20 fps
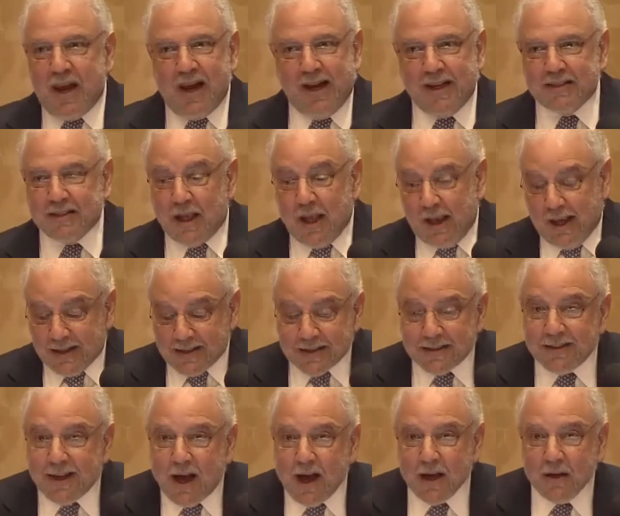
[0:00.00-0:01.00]
It's, it's
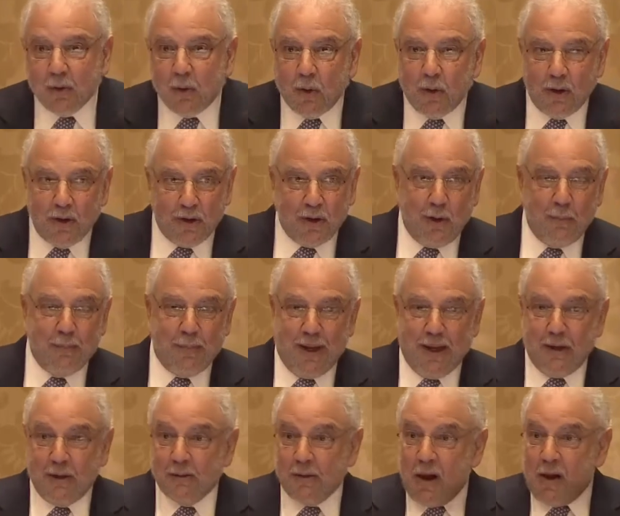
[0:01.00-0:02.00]
not all
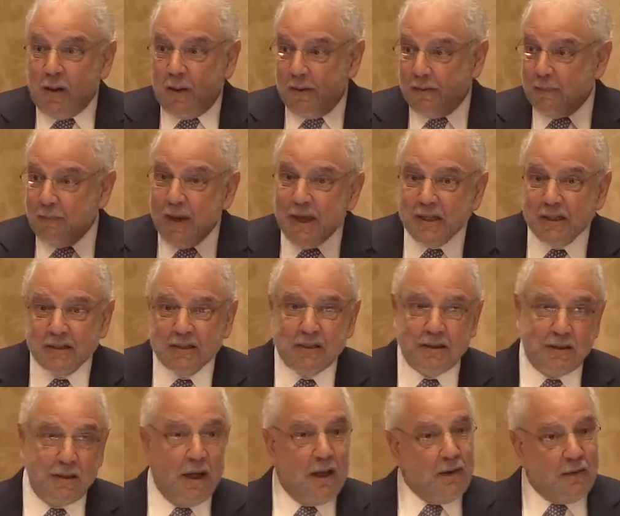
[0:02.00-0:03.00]
about
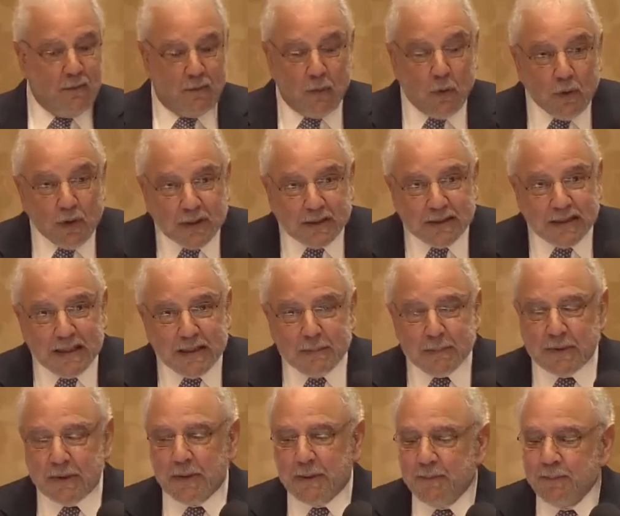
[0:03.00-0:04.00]
medicine. For
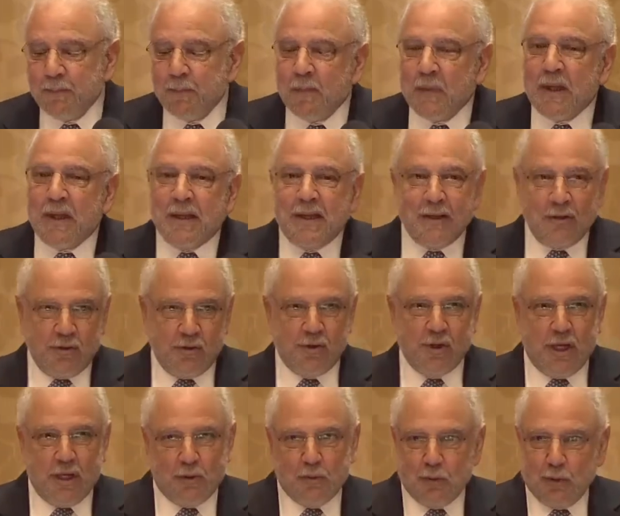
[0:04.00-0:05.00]
example,
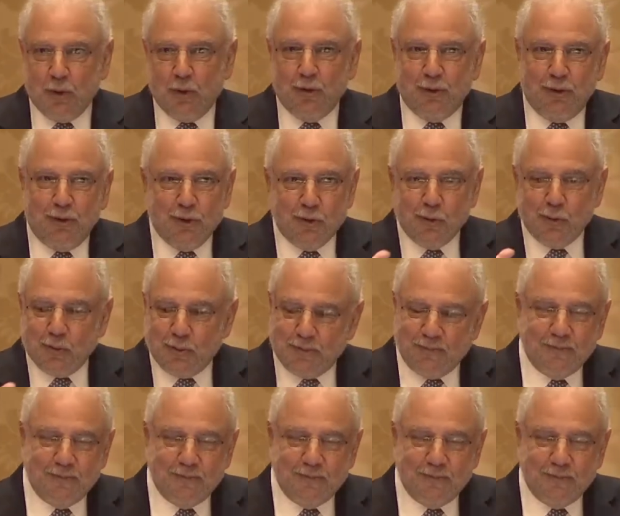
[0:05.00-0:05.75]
General Yu.